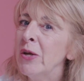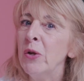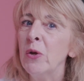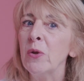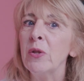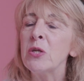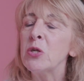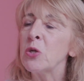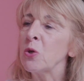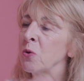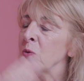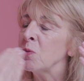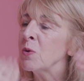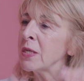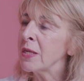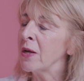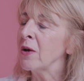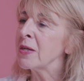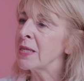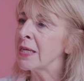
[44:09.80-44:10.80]
You know, the children were
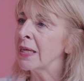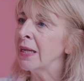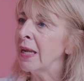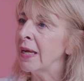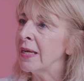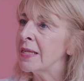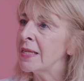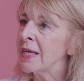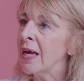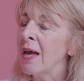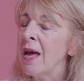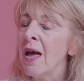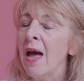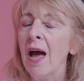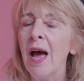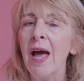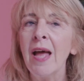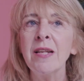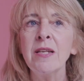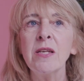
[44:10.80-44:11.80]
starting later,
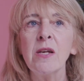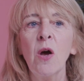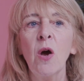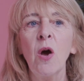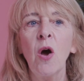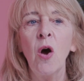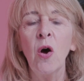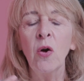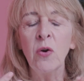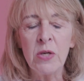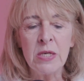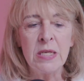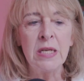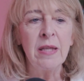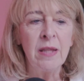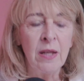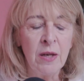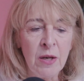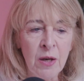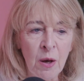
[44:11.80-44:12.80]
and honestly,
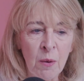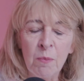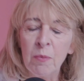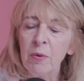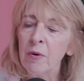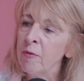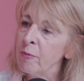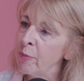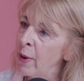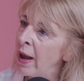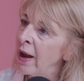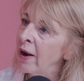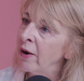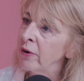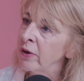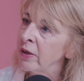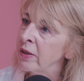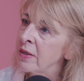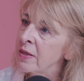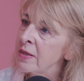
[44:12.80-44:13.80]
the number of
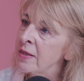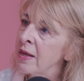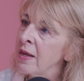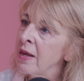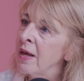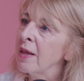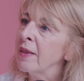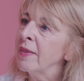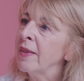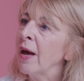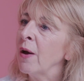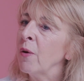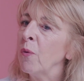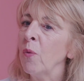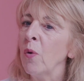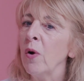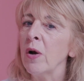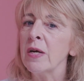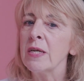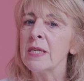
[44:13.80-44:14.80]
parents that
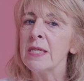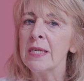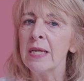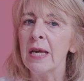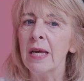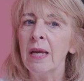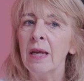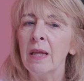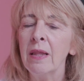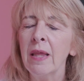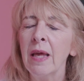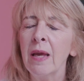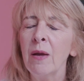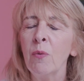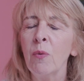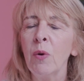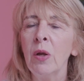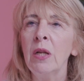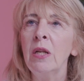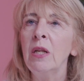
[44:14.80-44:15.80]
were saying they
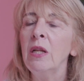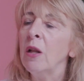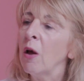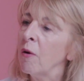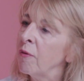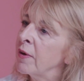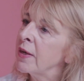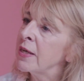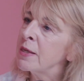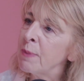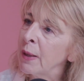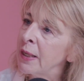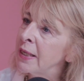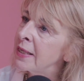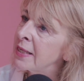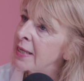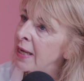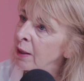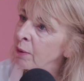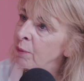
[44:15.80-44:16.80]
were loving
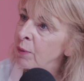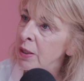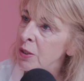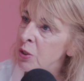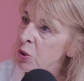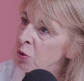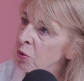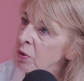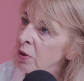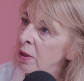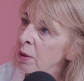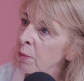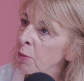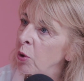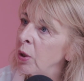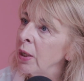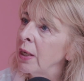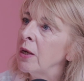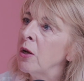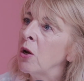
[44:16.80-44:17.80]
spending time with the children in the
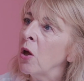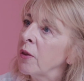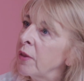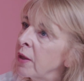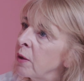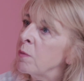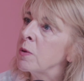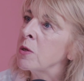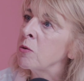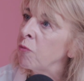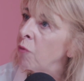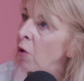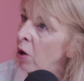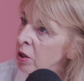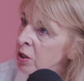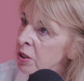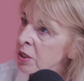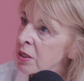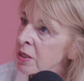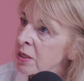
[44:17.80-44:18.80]
morning, nothing was
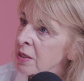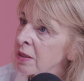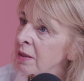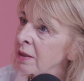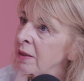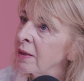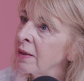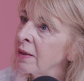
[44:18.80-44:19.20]
rushed.